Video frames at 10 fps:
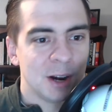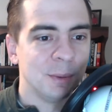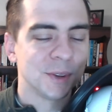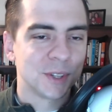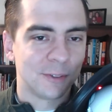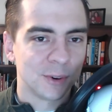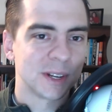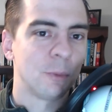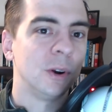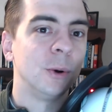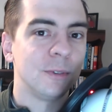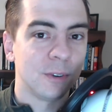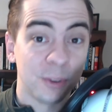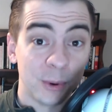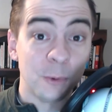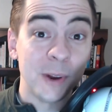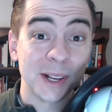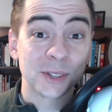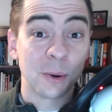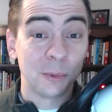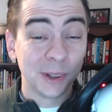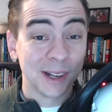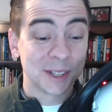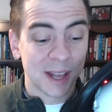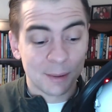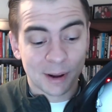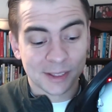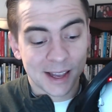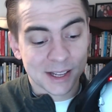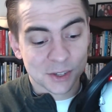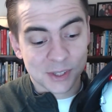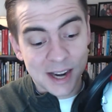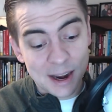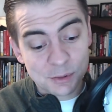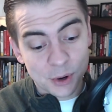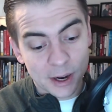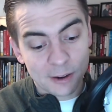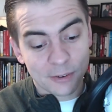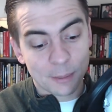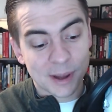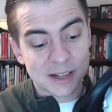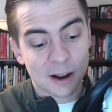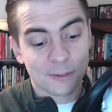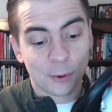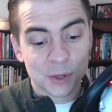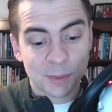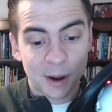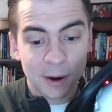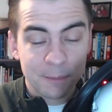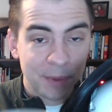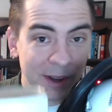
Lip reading: but this is the first time we're going for 3 weeks. So I'm really excited about that. So today I'm drinking from my Doc Fords mug.